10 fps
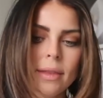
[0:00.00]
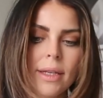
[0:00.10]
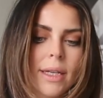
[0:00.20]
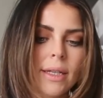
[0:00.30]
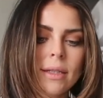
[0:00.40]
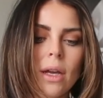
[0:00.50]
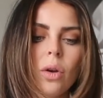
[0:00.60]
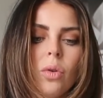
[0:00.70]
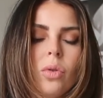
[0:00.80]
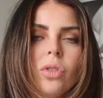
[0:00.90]
these
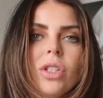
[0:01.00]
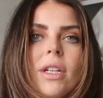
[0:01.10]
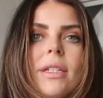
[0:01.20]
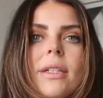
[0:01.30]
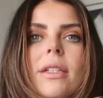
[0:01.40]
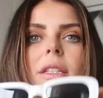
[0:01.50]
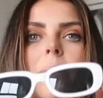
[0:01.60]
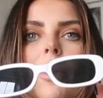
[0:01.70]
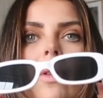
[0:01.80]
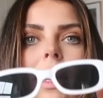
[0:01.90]
gorgeous
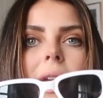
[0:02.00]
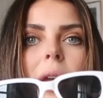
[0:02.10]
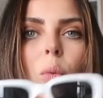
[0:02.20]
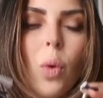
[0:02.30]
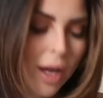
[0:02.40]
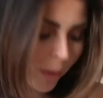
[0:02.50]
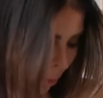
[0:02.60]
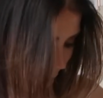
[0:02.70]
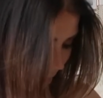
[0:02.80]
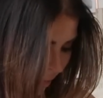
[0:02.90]
summery white
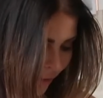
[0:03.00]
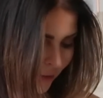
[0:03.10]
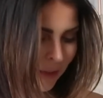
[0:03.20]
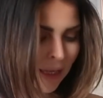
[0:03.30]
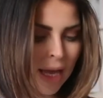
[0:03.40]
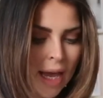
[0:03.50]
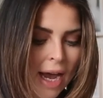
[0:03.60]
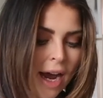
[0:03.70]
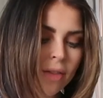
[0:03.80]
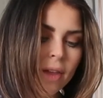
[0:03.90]
ones.
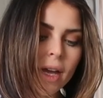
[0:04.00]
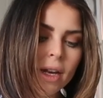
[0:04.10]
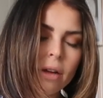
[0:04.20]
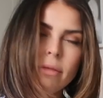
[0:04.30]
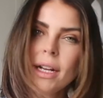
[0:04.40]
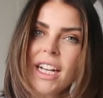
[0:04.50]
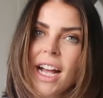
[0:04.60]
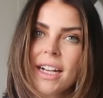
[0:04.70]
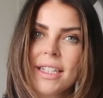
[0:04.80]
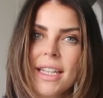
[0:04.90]
And then I really
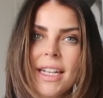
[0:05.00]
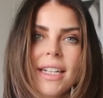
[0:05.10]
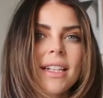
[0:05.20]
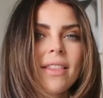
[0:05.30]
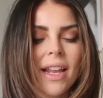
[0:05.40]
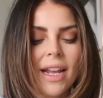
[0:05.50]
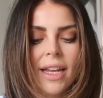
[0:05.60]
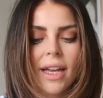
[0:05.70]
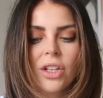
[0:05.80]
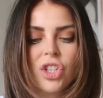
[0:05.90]
liked these. They're
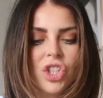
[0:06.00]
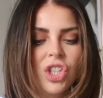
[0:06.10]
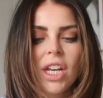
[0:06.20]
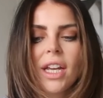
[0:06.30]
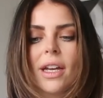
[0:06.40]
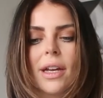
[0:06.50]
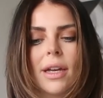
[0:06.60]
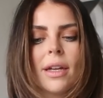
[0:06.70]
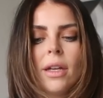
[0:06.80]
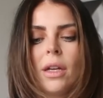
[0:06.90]
like a
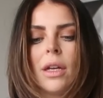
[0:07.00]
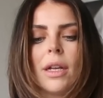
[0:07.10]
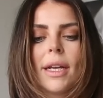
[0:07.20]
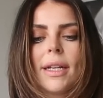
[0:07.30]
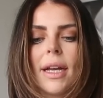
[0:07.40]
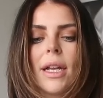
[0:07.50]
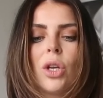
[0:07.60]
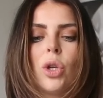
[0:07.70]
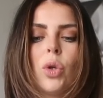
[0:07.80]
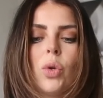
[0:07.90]
sheer, like
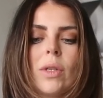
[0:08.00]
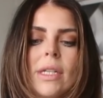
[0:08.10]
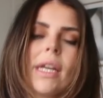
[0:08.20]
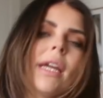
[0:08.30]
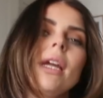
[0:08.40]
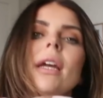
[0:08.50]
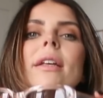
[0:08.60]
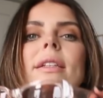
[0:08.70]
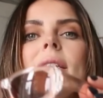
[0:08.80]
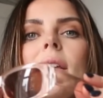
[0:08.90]

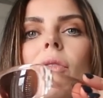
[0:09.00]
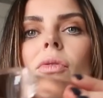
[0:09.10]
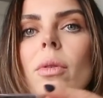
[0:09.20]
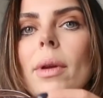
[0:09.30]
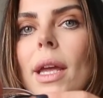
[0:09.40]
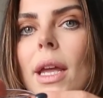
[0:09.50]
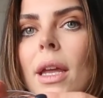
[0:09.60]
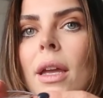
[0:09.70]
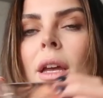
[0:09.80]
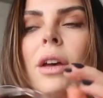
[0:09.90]
nudie,
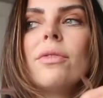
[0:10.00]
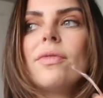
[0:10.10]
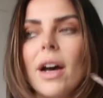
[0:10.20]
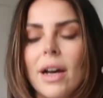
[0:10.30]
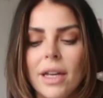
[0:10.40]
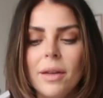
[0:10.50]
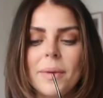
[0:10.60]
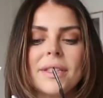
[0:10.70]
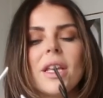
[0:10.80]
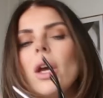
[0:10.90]
see-through-y
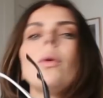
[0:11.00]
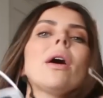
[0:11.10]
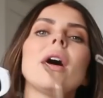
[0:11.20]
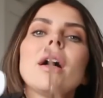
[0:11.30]
vibe. So